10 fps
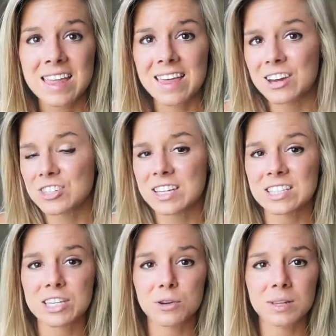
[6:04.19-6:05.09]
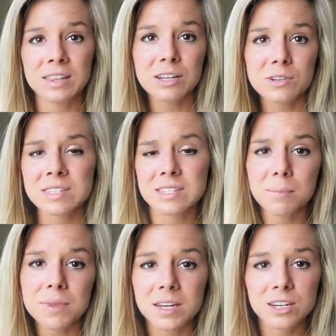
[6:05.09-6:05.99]
That just gets you a little
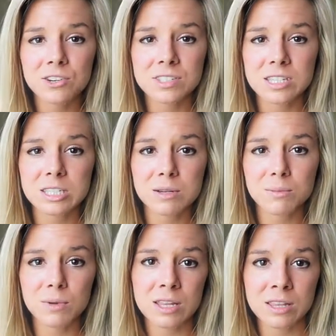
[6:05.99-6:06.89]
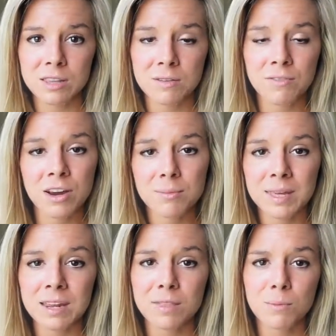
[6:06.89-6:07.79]
something in your system in the very
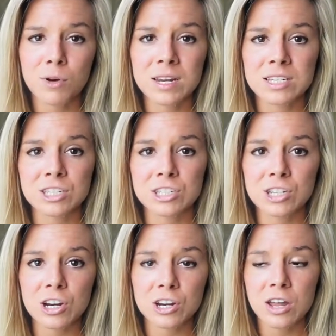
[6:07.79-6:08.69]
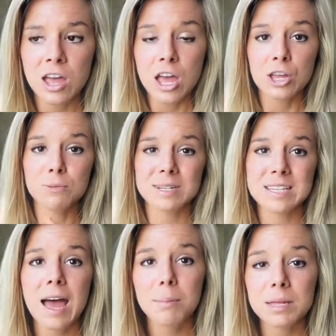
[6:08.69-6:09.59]
beginning of the morning to start your
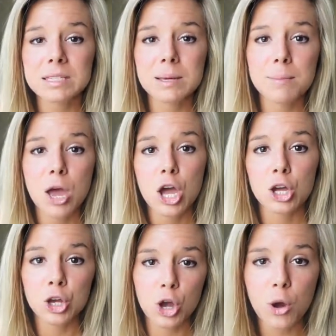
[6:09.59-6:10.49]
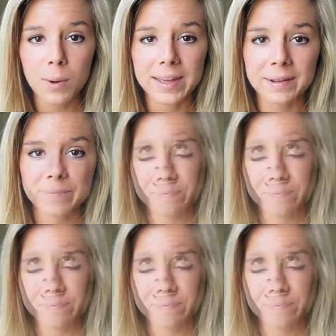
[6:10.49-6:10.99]
metabolism going.